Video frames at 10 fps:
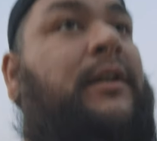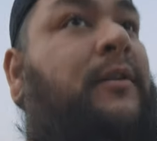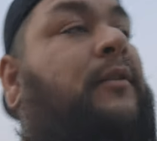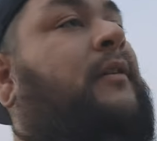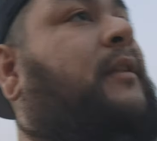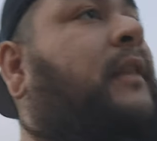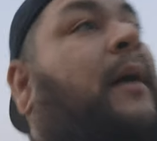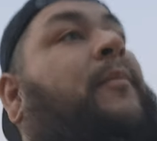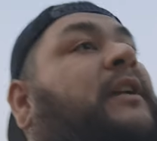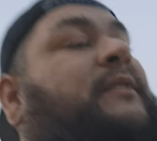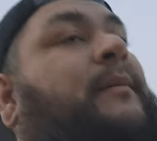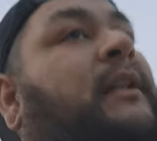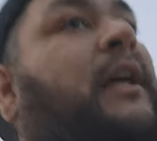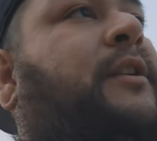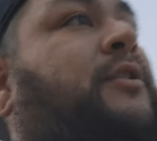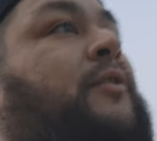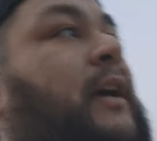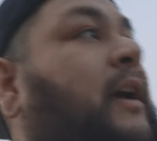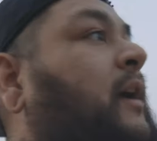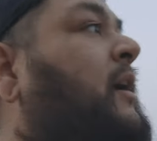do, that brings me a lot of
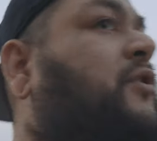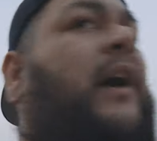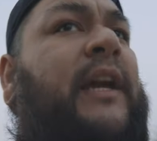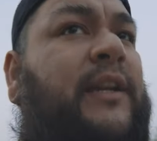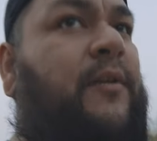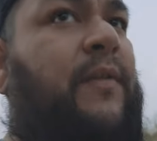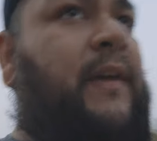joy. Trying new